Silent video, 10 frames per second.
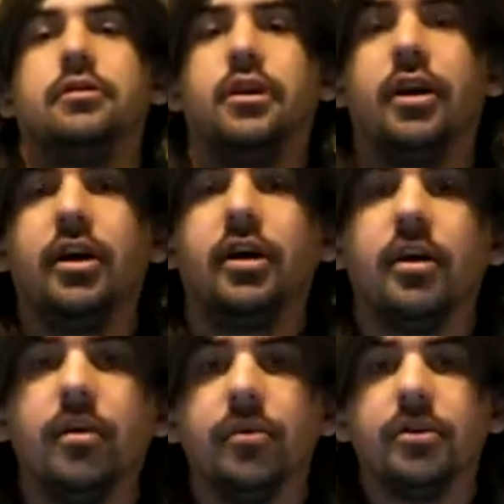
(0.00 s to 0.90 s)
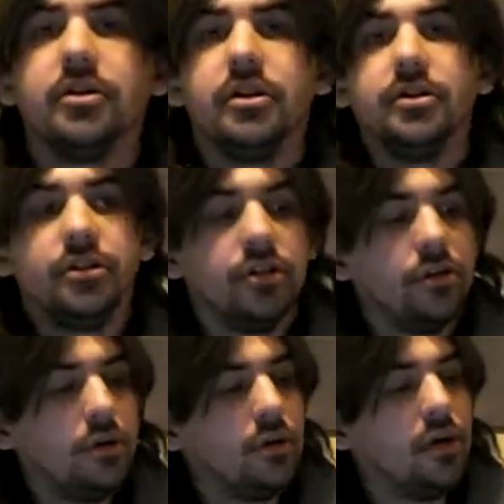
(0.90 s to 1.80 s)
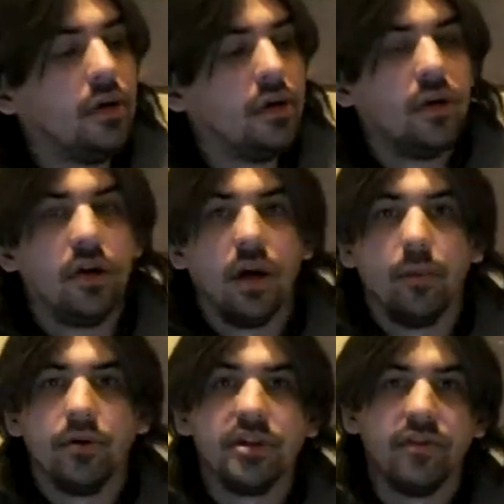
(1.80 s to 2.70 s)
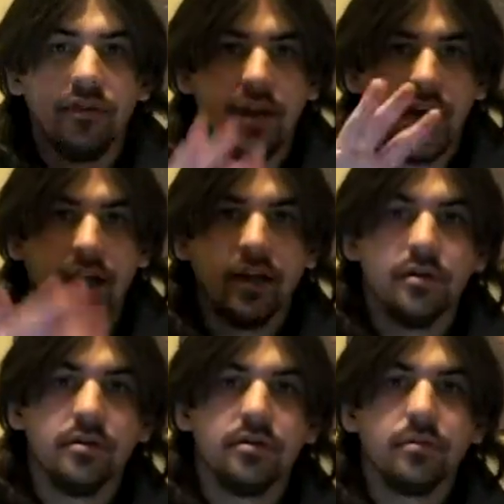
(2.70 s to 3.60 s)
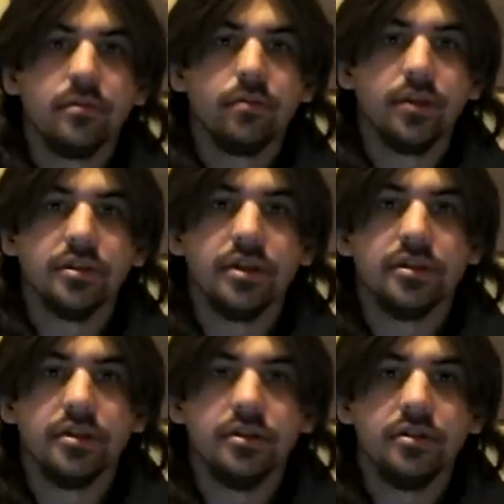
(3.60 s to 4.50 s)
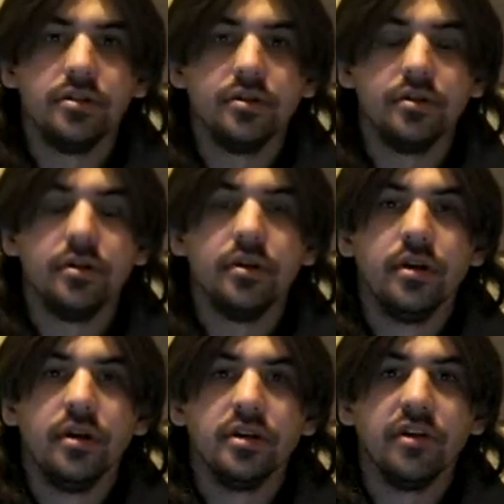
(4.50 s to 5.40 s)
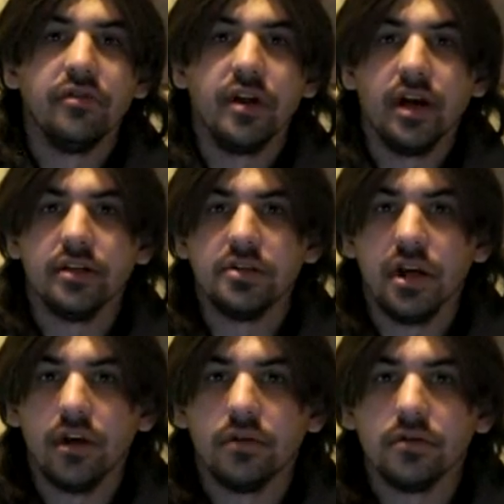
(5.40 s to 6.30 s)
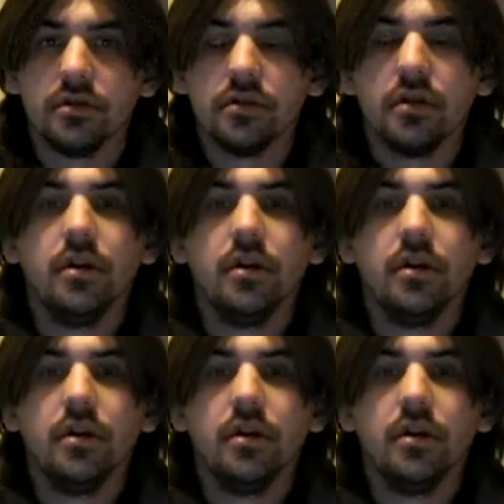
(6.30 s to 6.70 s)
today I'm going to teach you about different hand positions and different hand sounds.